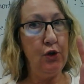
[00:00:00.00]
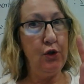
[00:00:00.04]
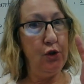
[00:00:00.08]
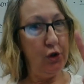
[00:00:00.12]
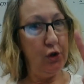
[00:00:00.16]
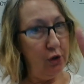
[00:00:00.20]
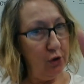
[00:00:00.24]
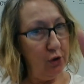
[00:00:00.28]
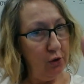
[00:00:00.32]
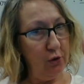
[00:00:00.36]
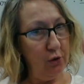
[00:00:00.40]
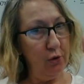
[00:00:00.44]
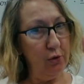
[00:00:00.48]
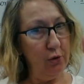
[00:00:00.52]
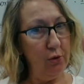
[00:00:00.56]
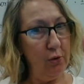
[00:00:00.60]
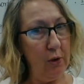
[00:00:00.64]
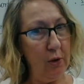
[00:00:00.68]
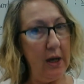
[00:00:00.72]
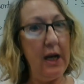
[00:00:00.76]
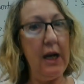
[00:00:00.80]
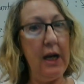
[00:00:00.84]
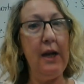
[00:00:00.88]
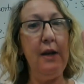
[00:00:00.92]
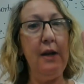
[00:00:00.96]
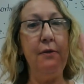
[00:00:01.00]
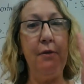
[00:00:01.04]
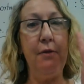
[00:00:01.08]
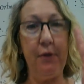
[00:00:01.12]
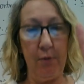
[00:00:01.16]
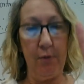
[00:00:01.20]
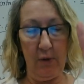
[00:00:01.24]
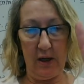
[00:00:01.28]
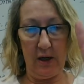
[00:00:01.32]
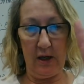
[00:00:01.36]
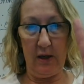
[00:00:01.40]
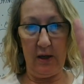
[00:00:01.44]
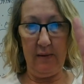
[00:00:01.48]
2 and
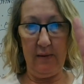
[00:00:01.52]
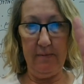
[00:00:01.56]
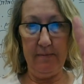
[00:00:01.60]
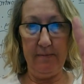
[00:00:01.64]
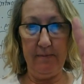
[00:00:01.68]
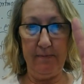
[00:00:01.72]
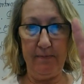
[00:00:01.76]
3